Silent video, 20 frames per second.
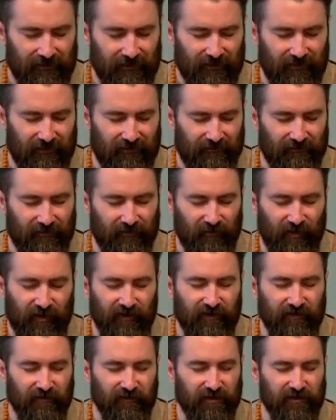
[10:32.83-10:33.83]
of the
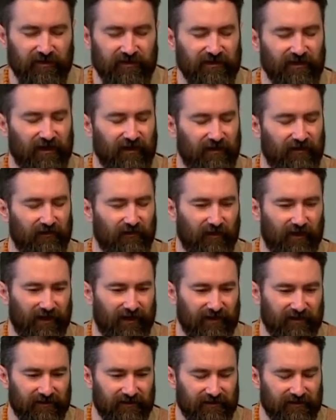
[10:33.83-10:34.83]
body, which is
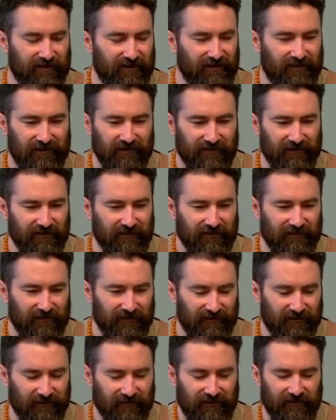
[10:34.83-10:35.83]
otherwise hidden
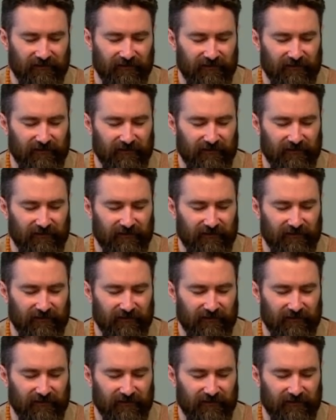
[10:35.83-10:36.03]
in